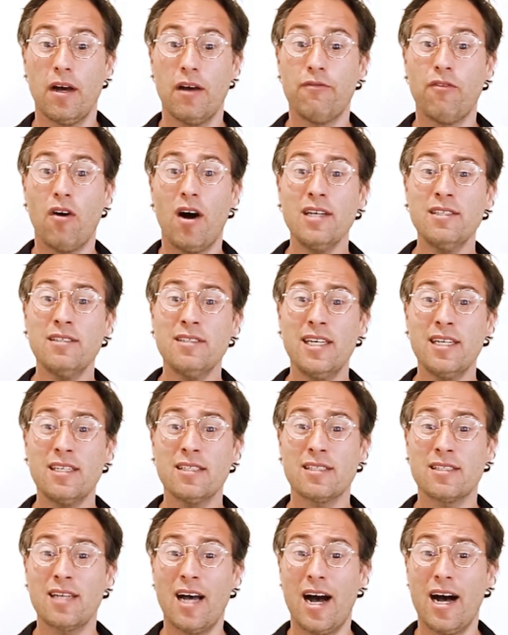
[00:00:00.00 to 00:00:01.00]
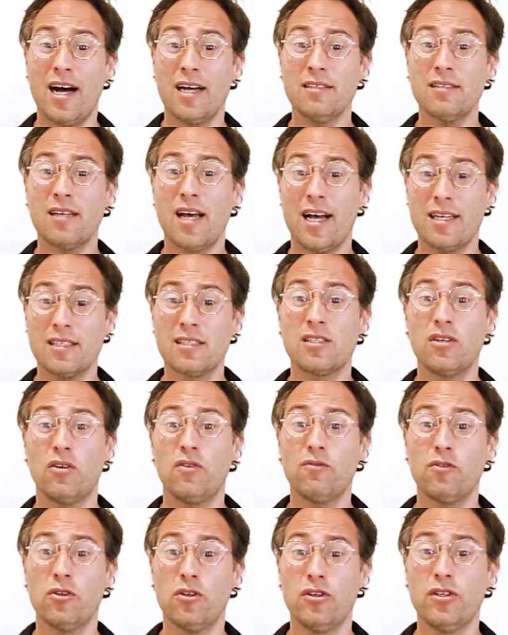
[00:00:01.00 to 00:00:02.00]
AdviceTech stars are
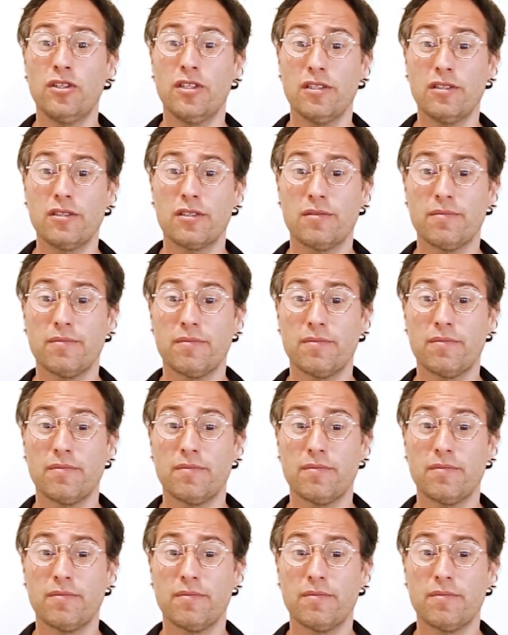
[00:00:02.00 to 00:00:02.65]
self-learners.